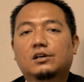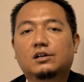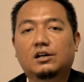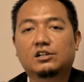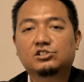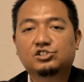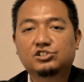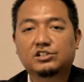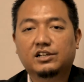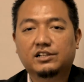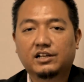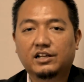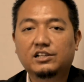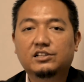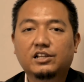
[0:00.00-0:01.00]
culture and
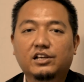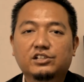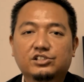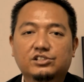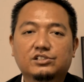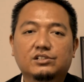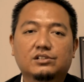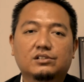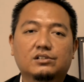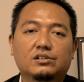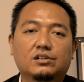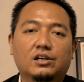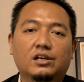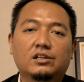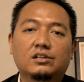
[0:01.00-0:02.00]
heritage
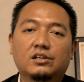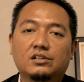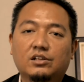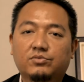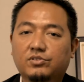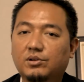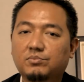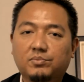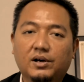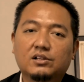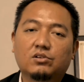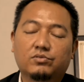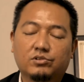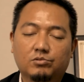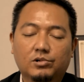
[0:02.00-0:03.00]
in the different part
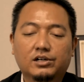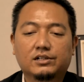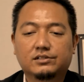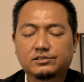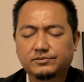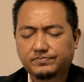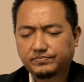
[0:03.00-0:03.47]
of the world.